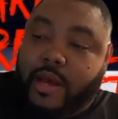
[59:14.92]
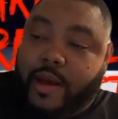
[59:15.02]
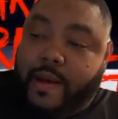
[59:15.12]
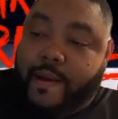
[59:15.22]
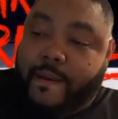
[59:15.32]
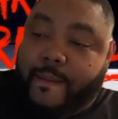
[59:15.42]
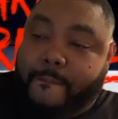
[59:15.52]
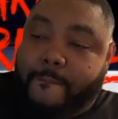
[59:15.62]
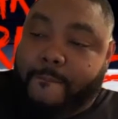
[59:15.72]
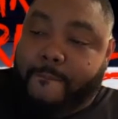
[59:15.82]

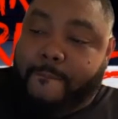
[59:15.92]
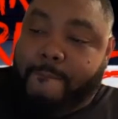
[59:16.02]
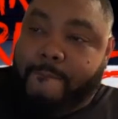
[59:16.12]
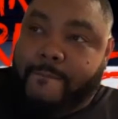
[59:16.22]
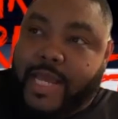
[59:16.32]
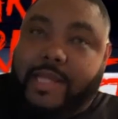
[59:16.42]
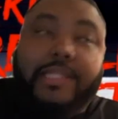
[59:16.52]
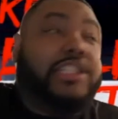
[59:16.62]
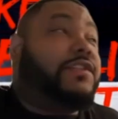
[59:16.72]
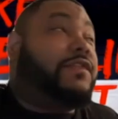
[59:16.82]
Um,
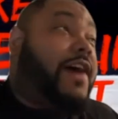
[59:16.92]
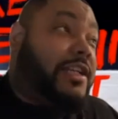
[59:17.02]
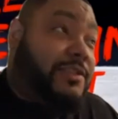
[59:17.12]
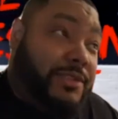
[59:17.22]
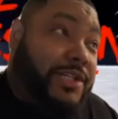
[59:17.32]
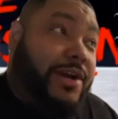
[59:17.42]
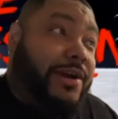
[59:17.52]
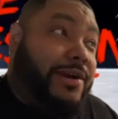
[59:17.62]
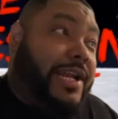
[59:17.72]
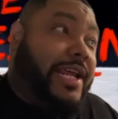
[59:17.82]
Alicia Fox
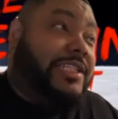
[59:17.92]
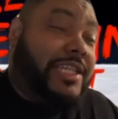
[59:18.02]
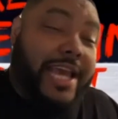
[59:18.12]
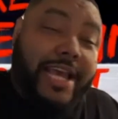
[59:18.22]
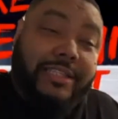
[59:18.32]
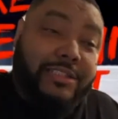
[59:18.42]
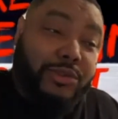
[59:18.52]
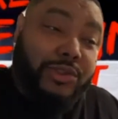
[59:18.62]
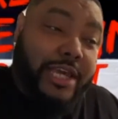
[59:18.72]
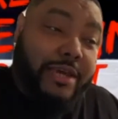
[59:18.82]
returned, and she had the little
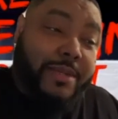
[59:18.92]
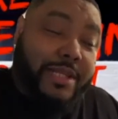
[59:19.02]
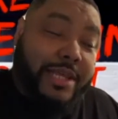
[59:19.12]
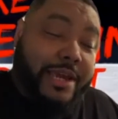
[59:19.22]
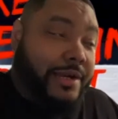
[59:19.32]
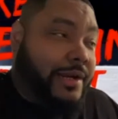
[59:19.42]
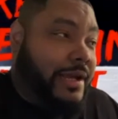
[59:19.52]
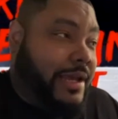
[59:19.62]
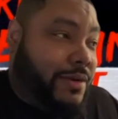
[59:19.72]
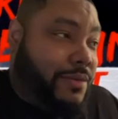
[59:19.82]
segment there
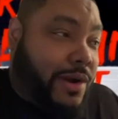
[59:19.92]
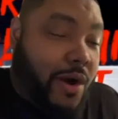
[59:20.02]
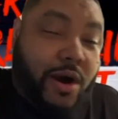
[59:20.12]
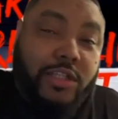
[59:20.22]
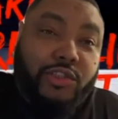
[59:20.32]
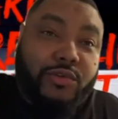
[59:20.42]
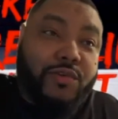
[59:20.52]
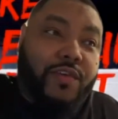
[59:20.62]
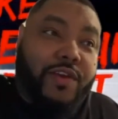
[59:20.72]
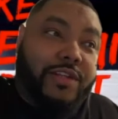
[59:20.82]
with
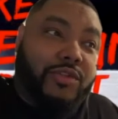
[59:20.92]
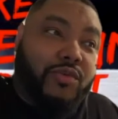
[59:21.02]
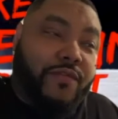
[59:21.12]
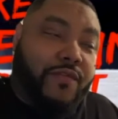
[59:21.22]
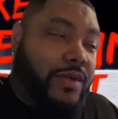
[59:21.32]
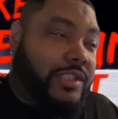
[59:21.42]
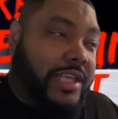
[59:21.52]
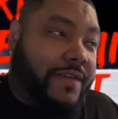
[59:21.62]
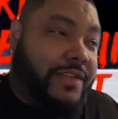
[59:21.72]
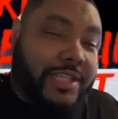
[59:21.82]
R-Truth in the twenty four
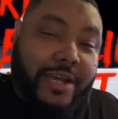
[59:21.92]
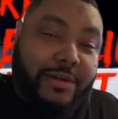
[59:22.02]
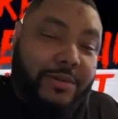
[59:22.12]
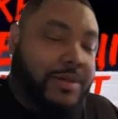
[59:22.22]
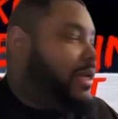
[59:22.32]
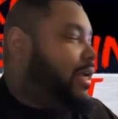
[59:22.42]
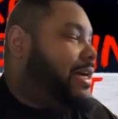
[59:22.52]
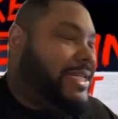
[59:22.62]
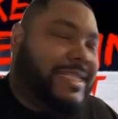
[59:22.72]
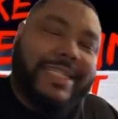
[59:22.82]
seven title.
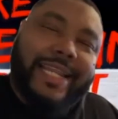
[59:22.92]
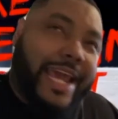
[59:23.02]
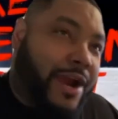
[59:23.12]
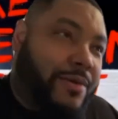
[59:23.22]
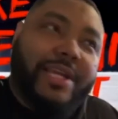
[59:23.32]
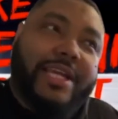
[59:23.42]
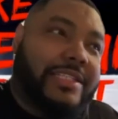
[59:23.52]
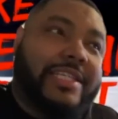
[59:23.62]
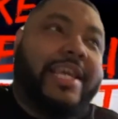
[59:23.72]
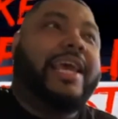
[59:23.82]

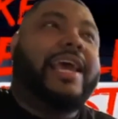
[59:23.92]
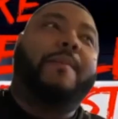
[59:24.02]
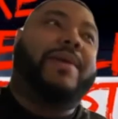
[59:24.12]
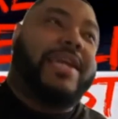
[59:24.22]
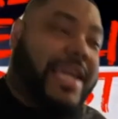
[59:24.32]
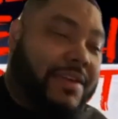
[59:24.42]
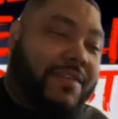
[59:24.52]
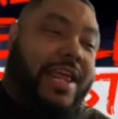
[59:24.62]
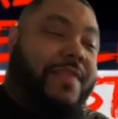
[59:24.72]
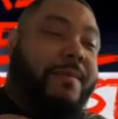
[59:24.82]
Hilarious. I mean,
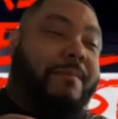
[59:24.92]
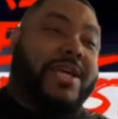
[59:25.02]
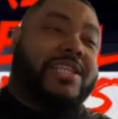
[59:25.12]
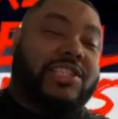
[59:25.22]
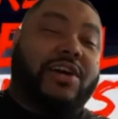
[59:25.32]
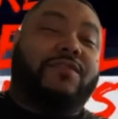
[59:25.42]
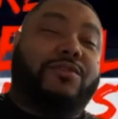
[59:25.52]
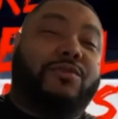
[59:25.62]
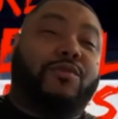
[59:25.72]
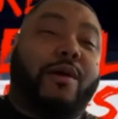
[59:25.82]
even in the midst of the
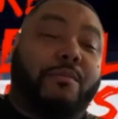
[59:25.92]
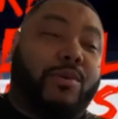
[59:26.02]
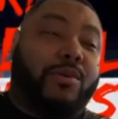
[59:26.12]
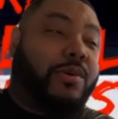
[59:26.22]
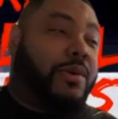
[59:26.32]
rumble,